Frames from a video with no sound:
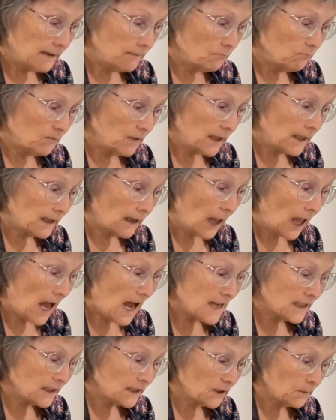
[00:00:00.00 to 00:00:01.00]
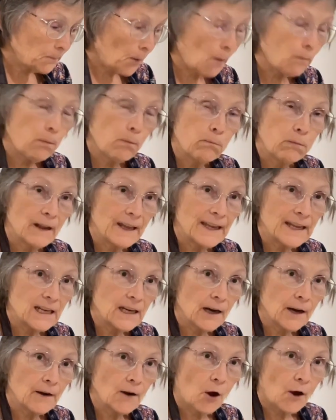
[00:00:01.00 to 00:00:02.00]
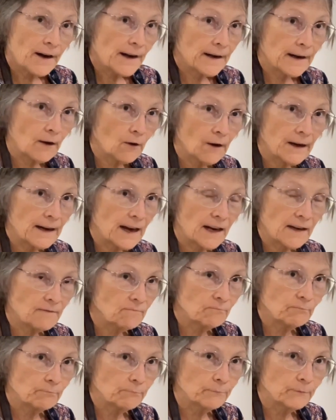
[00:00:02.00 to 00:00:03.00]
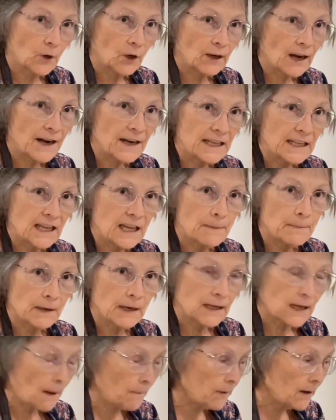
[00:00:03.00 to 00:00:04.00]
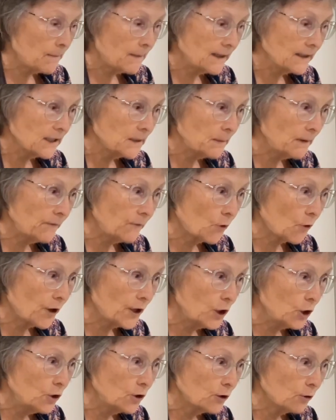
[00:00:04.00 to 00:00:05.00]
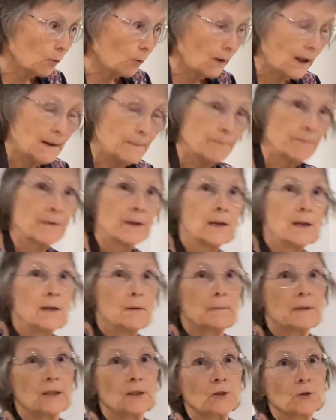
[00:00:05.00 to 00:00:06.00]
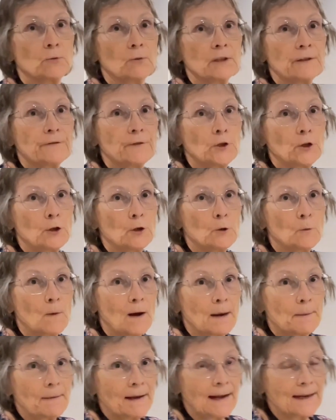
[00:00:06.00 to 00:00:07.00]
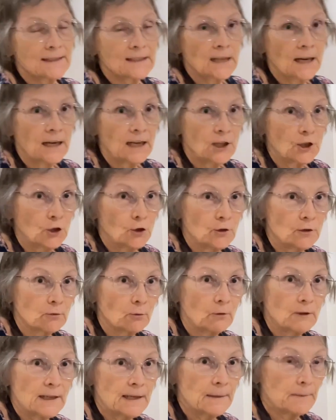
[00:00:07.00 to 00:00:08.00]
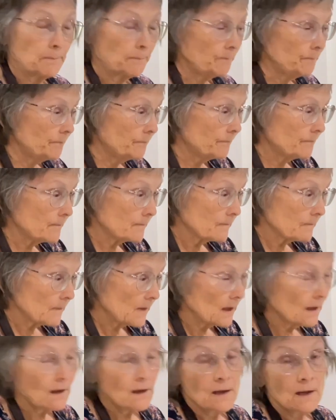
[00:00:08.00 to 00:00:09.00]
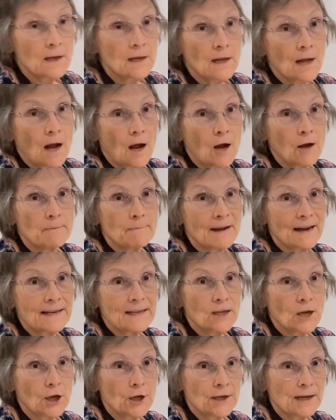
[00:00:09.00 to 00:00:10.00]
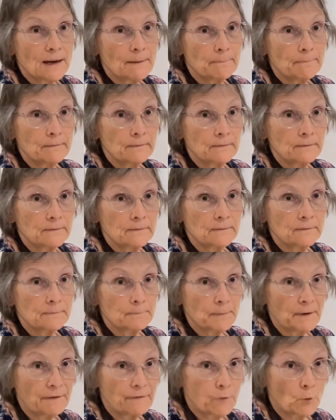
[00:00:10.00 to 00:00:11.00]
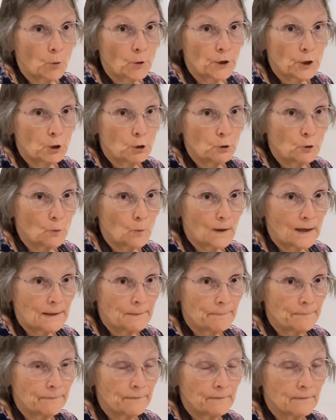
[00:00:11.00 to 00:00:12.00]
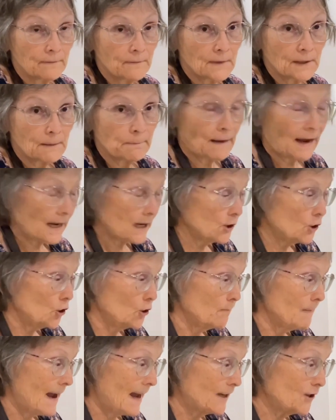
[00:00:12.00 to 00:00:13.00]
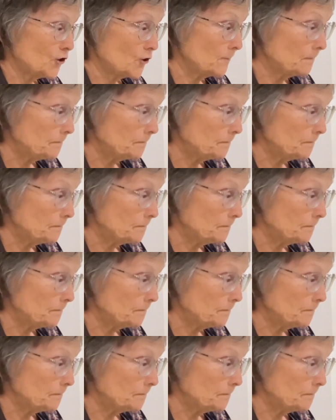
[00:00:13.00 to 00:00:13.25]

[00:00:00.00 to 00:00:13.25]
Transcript: It lasts probably, I don't know, I only keep it a couple of months before I use it all up. But it's good if you accidentally use all your homemade yogurt up before you make a new batch.